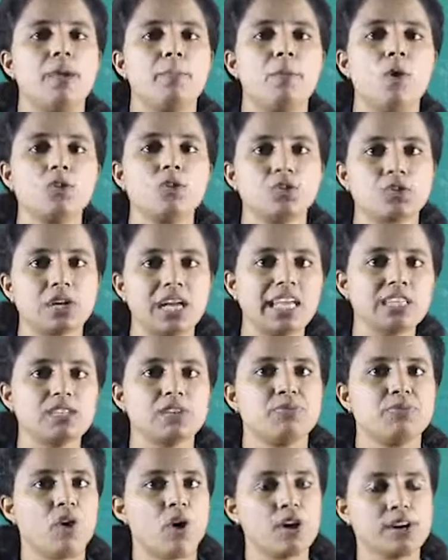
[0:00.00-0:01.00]
about the range
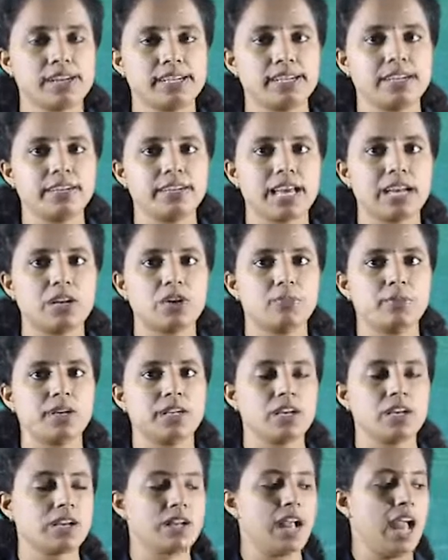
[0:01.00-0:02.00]
of 400
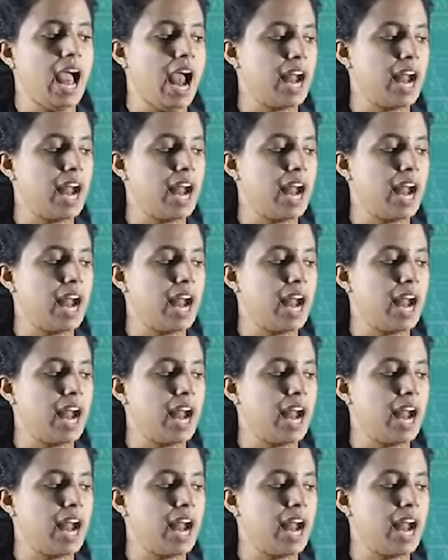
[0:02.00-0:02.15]
nanometer,